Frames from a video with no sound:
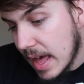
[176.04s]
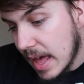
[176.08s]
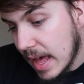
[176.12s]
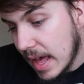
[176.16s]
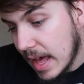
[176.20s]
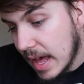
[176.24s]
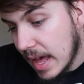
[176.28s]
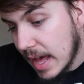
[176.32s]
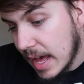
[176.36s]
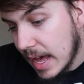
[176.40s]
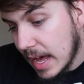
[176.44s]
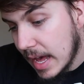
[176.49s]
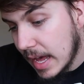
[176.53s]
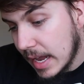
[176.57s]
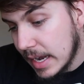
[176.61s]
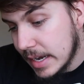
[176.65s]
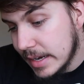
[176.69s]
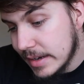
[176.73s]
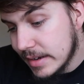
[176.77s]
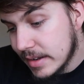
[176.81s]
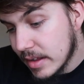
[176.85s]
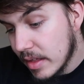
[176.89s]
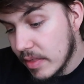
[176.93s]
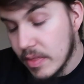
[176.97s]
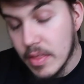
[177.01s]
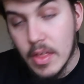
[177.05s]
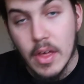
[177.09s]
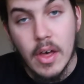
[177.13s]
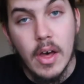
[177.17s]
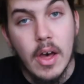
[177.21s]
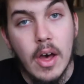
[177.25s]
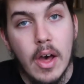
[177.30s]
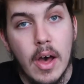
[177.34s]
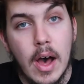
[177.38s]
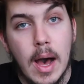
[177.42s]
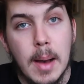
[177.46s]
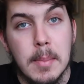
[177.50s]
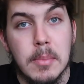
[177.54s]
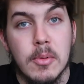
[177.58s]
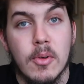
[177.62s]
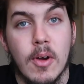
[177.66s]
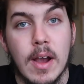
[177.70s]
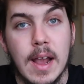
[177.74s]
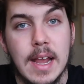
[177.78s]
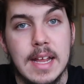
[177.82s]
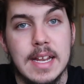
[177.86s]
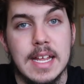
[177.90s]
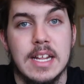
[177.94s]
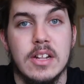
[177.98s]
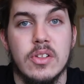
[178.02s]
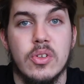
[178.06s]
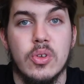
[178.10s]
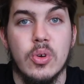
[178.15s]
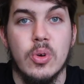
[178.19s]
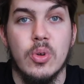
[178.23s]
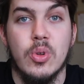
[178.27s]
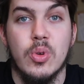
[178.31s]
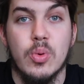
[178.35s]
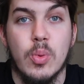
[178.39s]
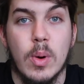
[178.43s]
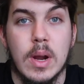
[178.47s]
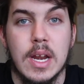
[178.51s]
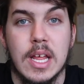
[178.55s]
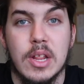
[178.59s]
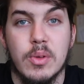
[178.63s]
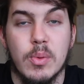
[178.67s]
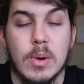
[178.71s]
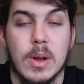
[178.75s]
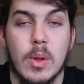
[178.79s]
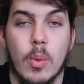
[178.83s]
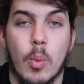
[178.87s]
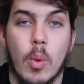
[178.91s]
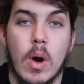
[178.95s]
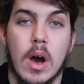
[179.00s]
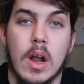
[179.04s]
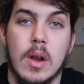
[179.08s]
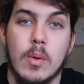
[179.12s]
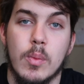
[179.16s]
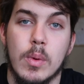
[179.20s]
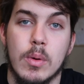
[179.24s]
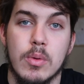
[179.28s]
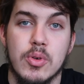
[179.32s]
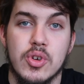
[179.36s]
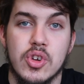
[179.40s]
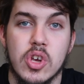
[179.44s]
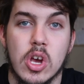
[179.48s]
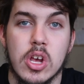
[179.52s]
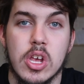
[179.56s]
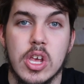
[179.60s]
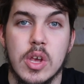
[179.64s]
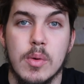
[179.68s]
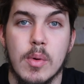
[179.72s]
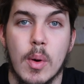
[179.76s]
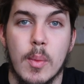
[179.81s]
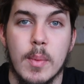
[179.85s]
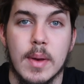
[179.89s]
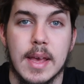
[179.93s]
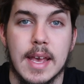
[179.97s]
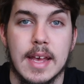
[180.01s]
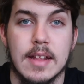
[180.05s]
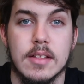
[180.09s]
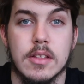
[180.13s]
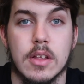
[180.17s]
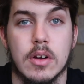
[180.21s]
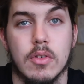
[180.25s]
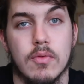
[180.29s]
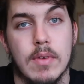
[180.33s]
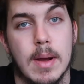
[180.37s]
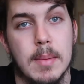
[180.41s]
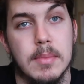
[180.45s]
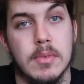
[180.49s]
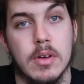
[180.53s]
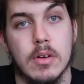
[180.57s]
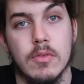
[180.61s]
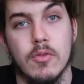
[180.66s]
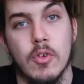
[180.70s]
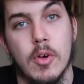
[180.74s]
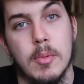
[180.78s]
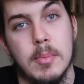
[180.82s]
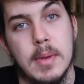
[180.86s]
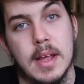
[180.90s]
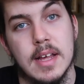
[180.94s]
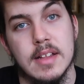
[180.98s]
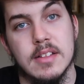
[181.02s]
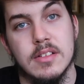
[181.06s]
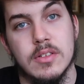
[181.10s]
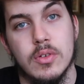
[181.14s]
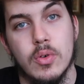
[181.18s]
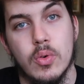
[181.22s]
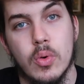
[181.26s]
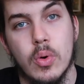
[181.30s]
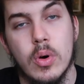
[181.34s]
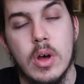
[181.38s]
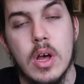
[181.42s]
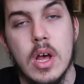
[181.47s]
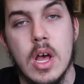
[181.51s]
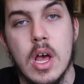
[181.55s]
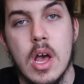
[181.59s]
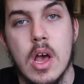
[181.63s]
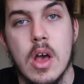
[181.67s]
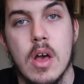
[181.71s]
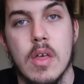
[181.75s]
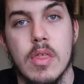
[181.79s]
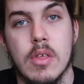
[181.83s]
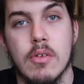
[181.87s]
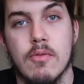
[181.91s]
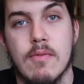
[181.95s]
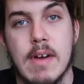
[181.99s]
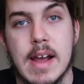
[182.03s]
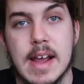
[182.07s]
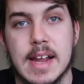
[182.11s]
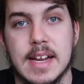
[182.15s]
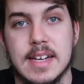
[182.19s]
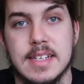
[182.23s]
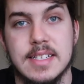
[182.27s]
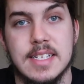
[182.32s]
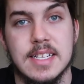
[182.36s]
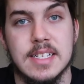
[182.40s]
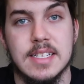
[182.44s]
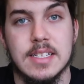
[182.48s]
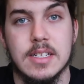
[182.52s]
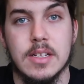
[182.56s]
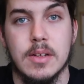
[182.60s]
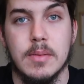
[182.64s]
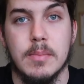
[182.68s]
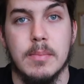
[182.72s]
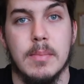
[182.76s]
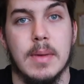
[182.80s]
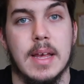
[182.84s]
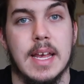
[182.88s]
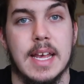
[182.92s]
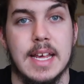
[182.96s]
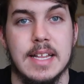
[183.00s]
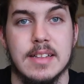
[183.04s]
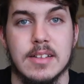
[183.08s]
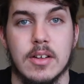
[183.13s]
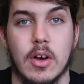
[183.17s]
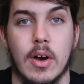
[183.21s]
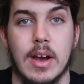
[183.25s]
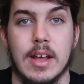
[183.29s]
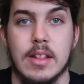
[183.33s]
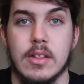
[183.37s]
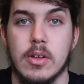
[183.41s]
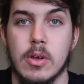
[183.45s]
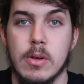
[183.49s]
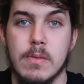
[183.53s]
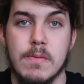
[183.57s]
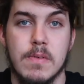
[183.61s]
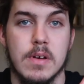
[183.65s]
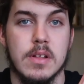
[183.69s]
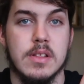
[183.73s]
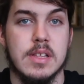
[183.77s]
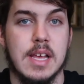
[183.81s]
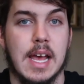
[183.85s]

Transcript: And the upgrade into twenty twenty-one, we'll show you when we get into the reptile room next door. The racking system, he's got a two foot